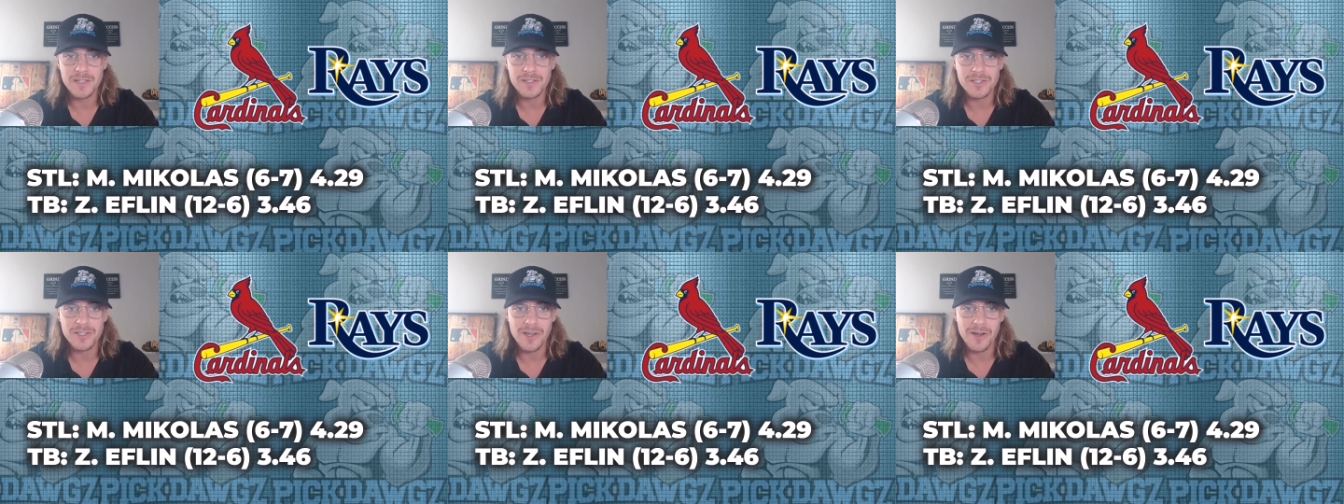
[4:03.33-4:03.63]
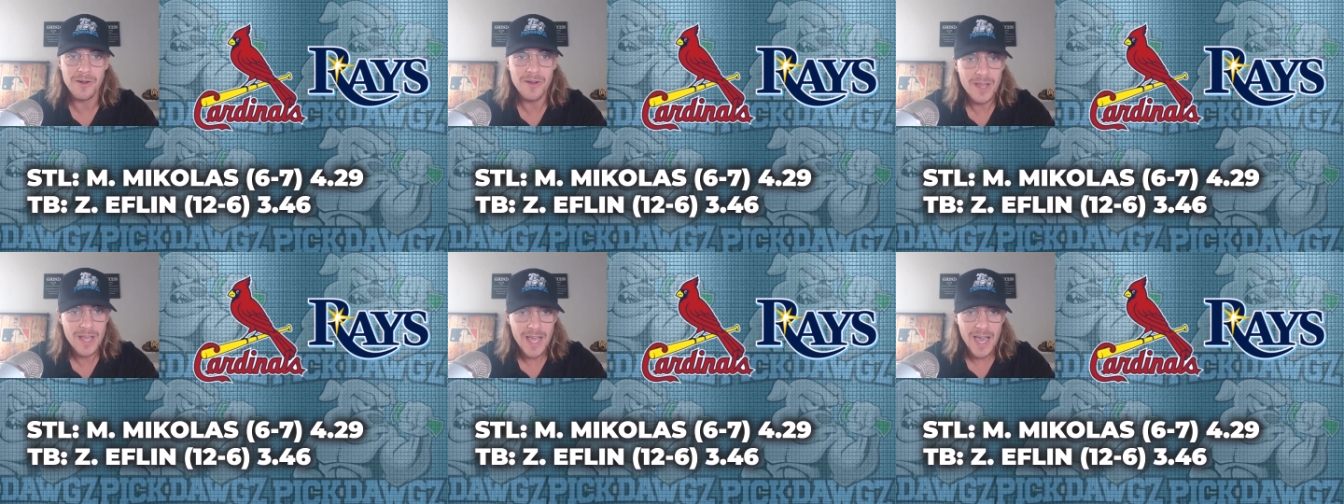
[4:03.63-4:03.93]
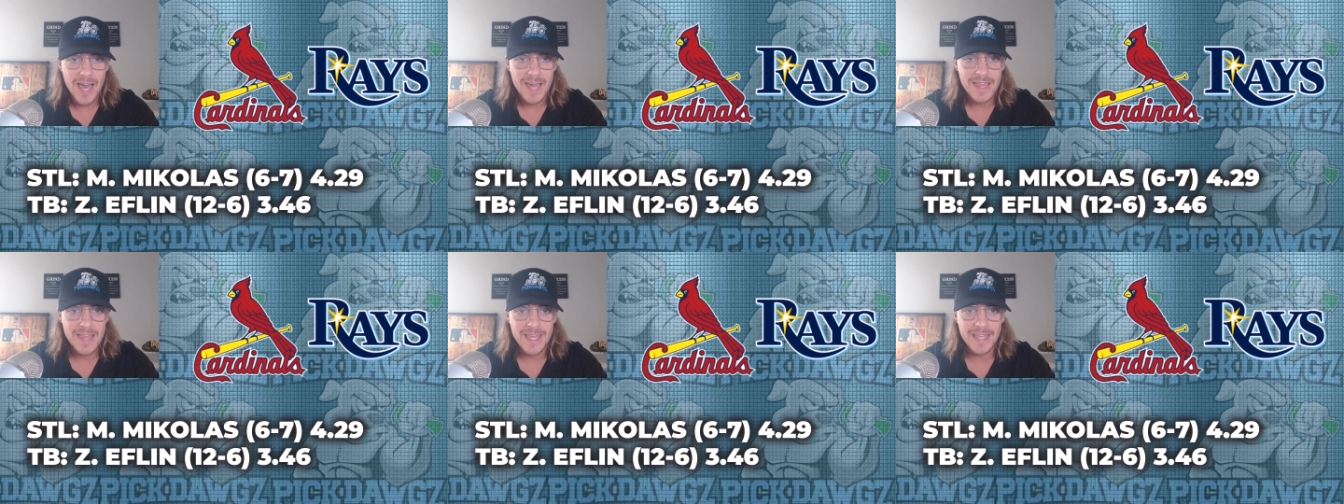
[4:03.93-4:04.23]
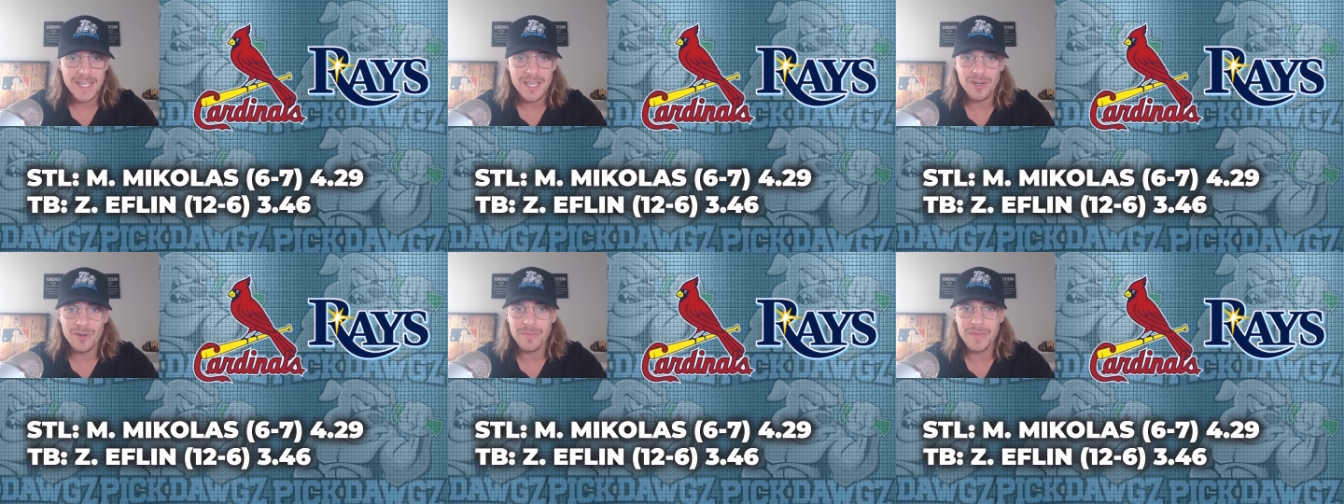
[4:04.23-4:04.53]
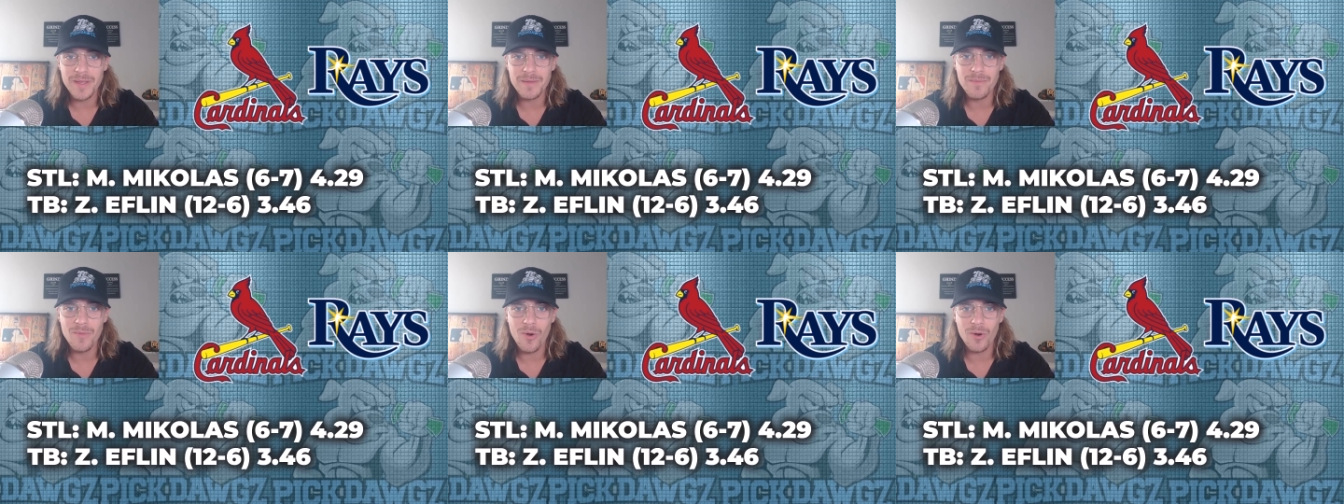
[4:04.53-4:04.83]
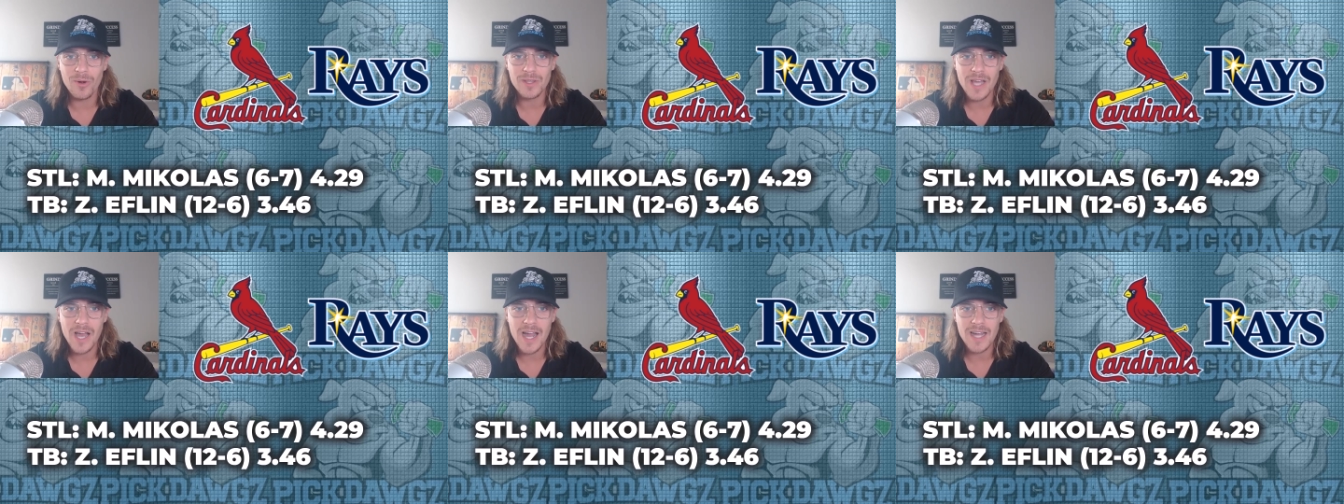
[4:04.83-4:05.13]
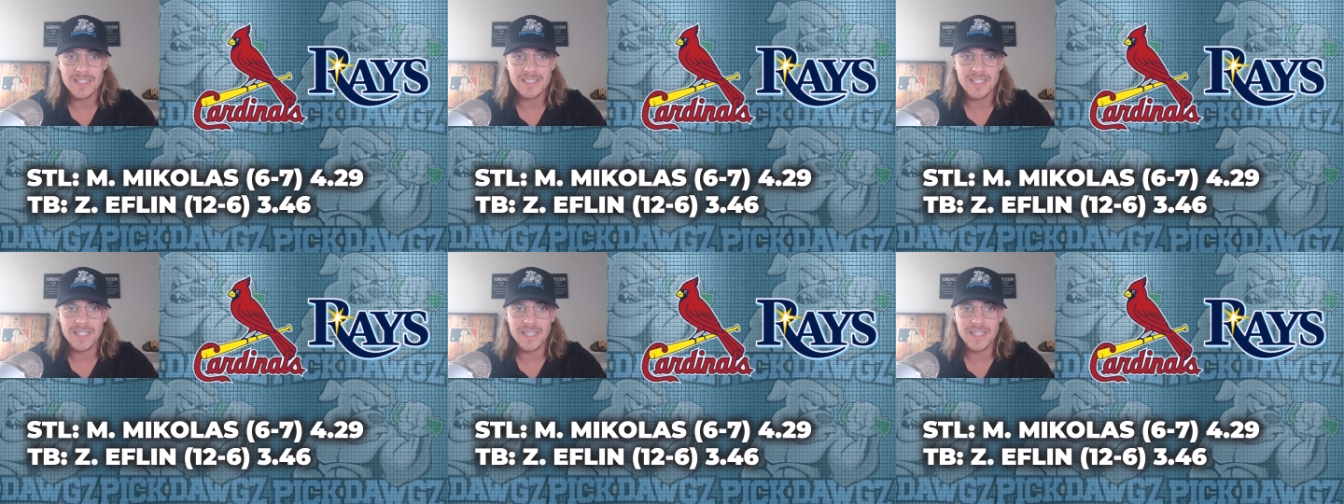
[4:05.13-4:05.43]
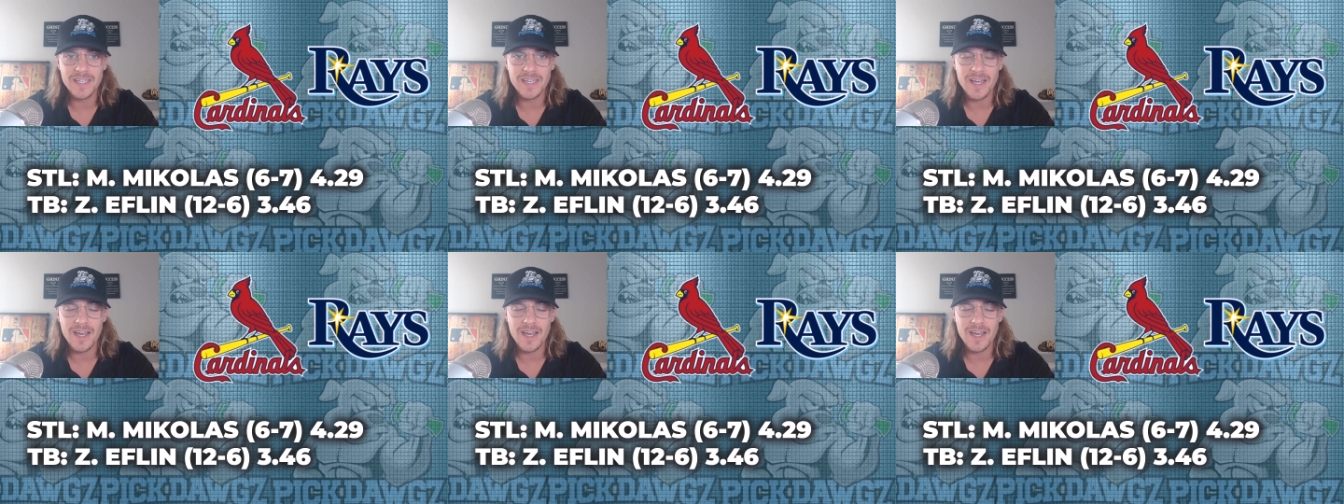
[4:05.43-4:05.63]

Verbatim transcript: So I think he'll be more locked in.